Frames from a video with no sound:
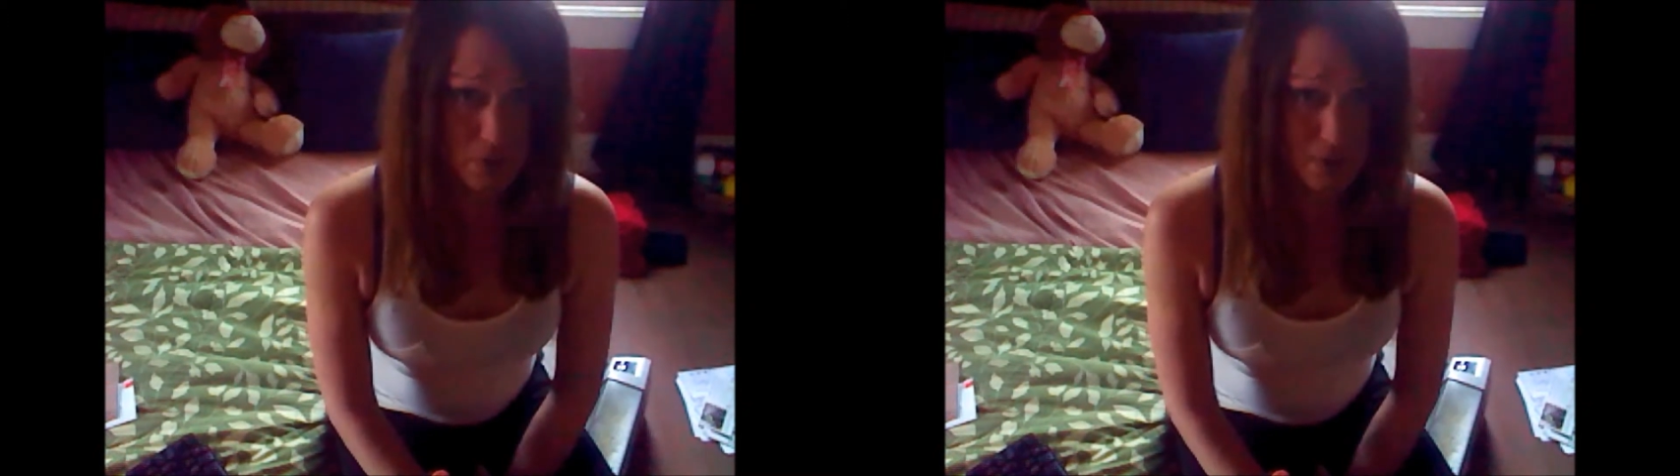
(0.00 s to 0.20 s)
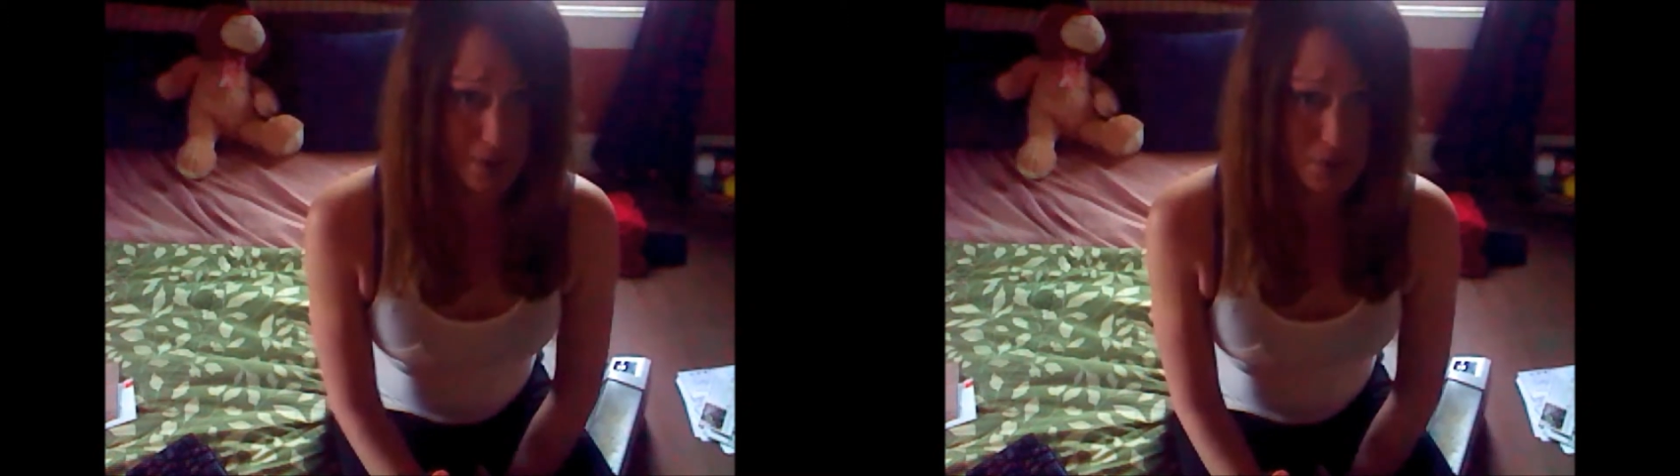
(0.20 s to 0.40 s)

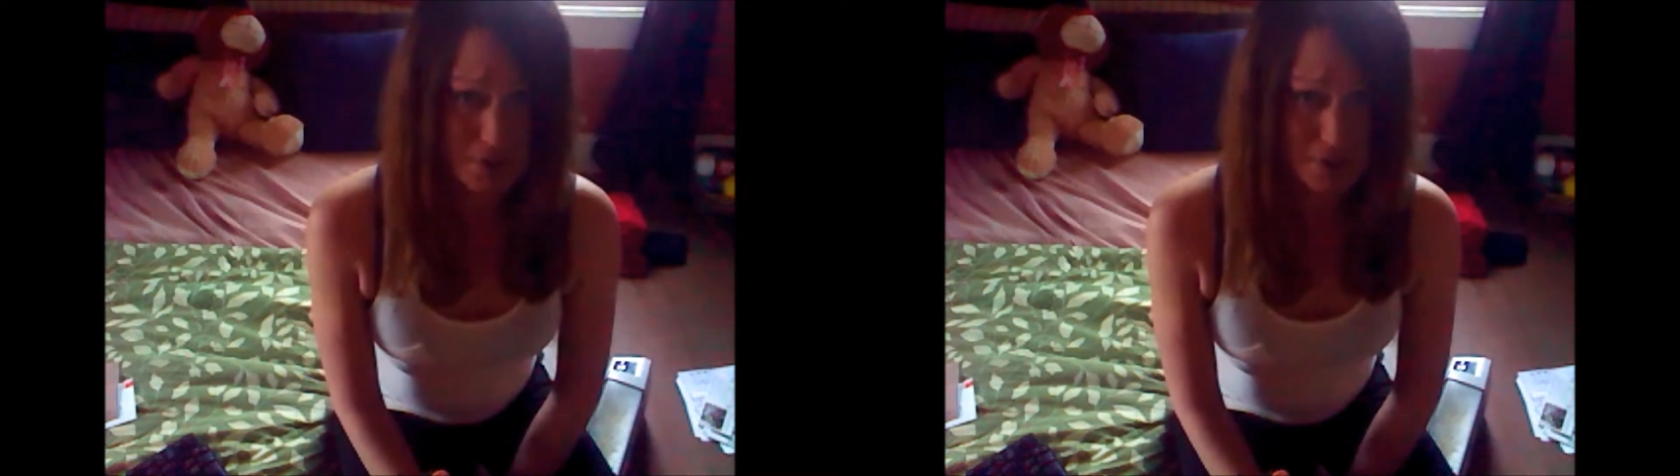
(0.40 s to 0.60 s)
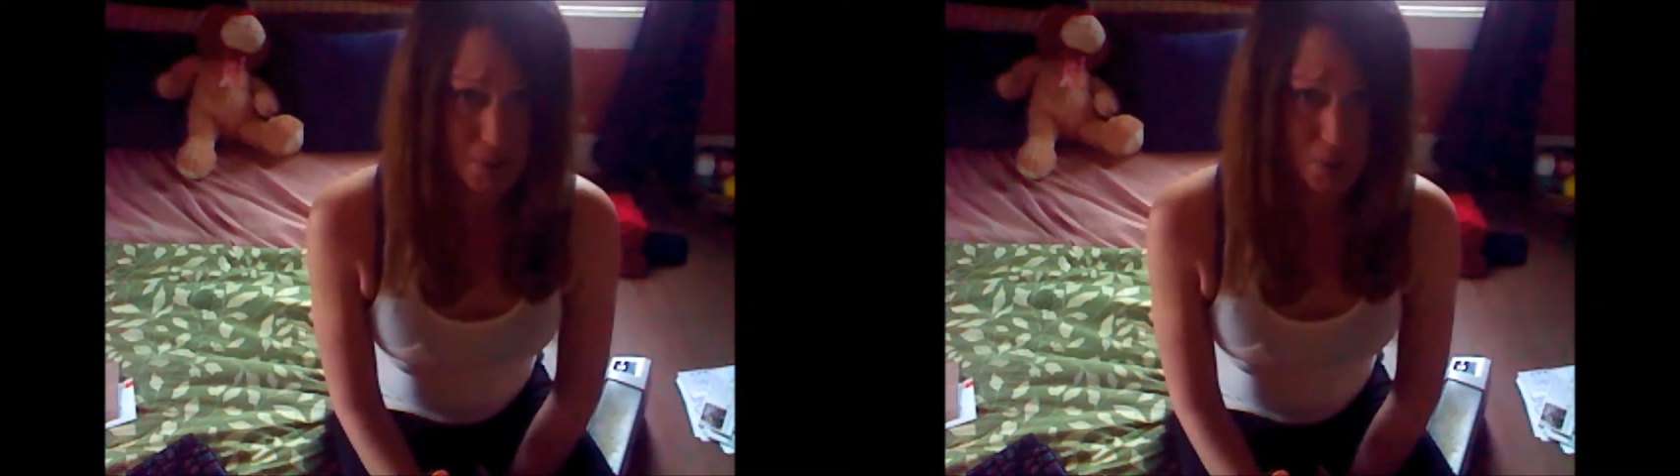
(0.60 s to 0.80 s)

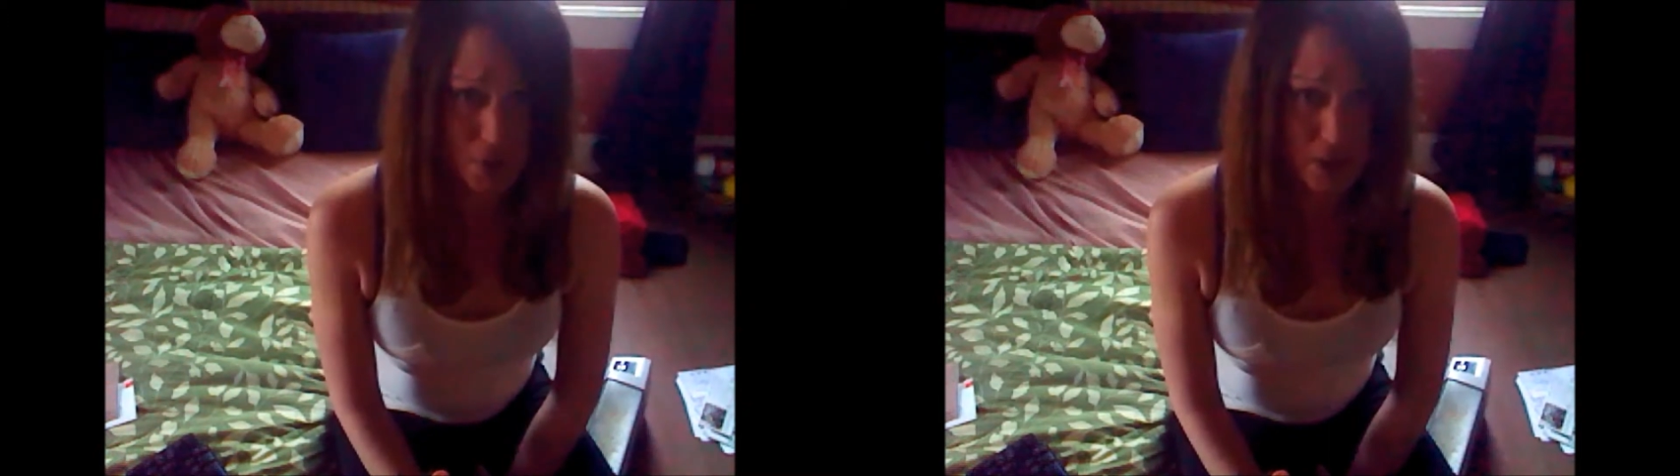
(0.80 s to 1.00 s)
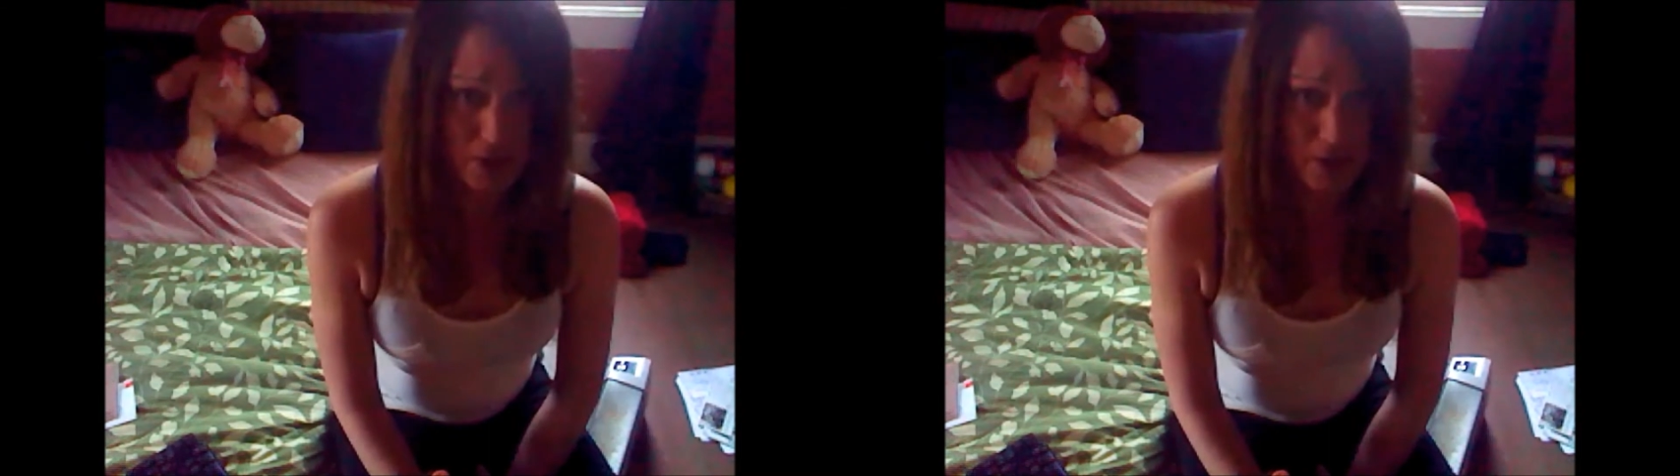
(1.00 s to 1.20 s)
What's the
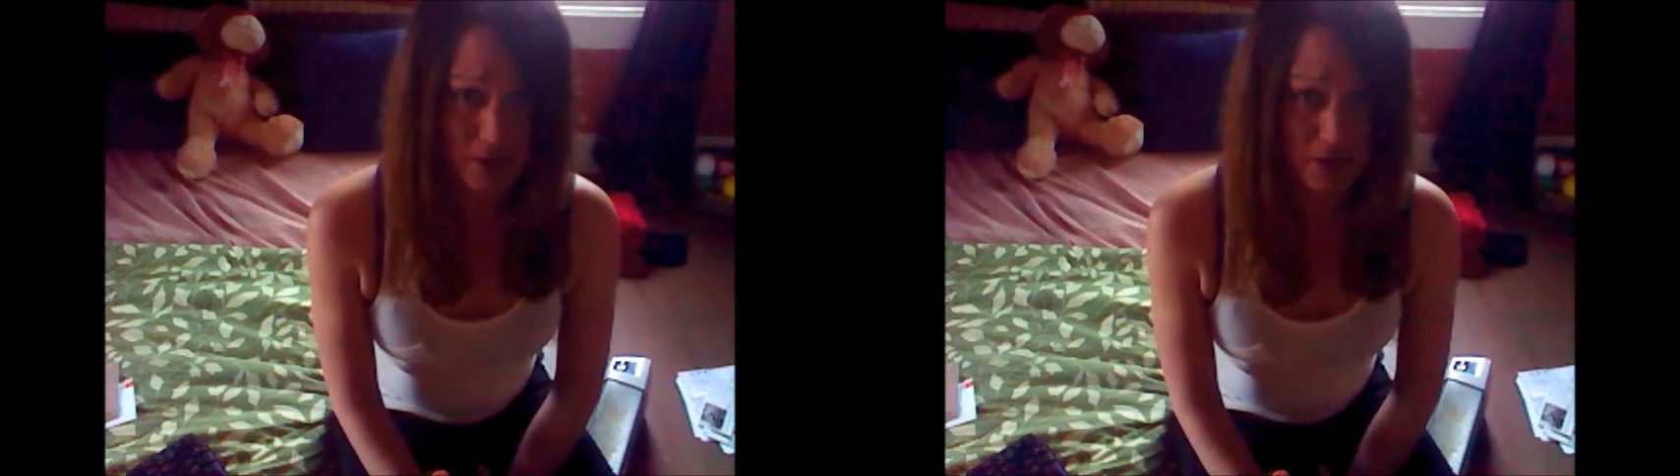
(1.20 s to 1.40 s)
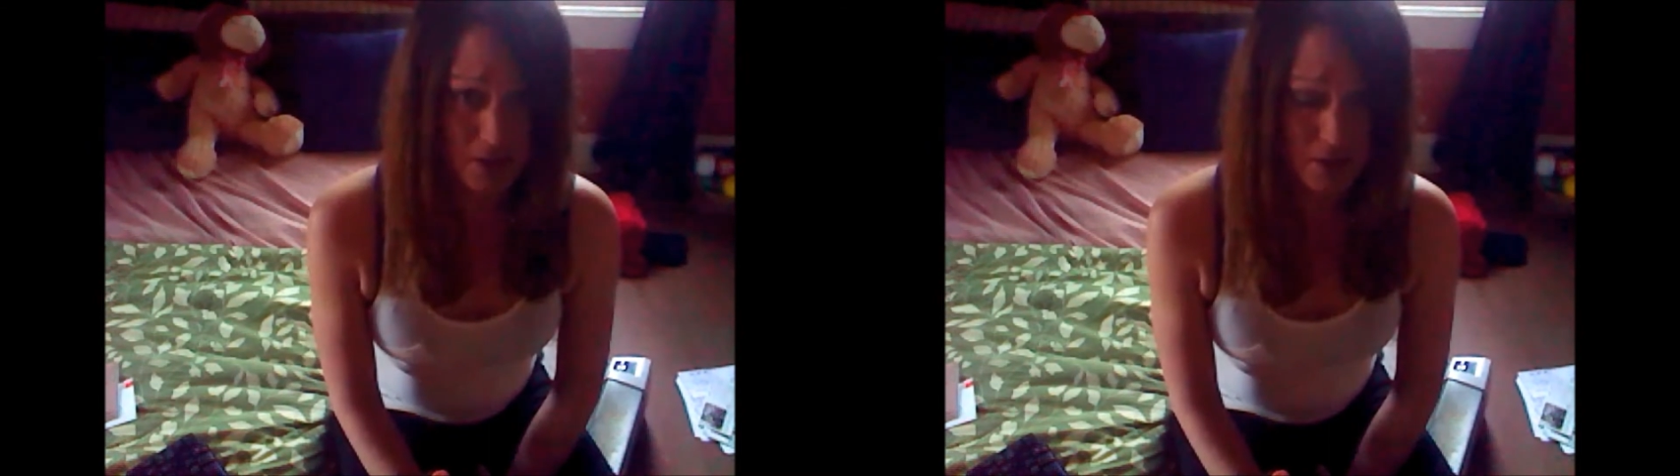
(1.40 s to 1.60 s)
point in
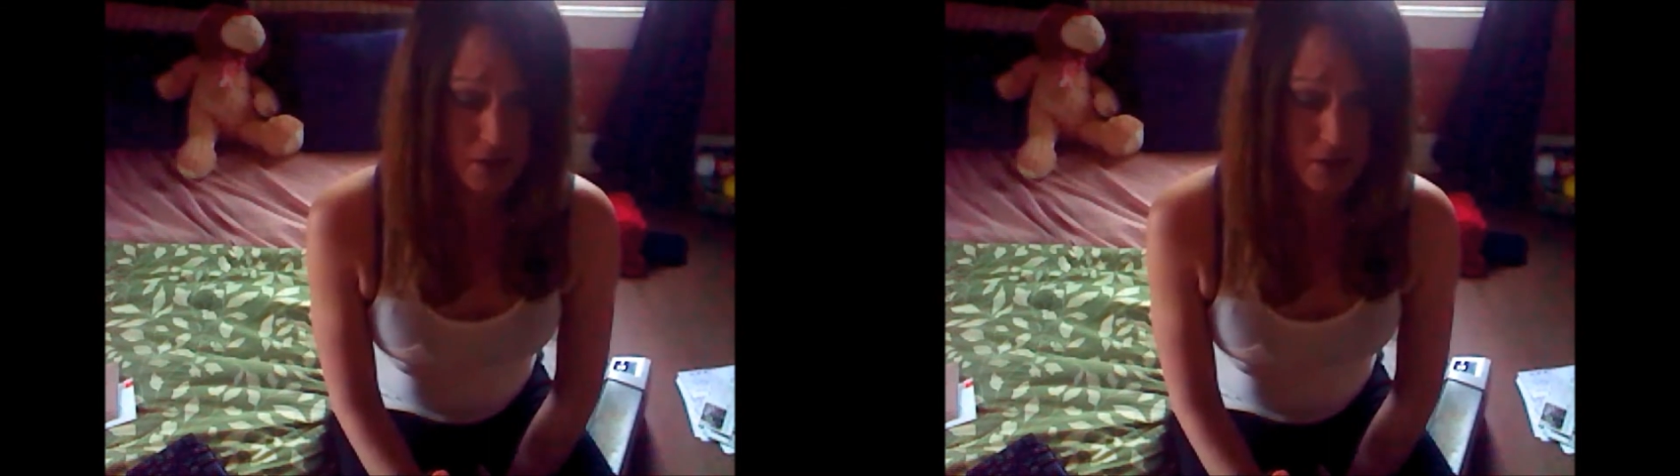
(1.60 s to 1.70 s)
that?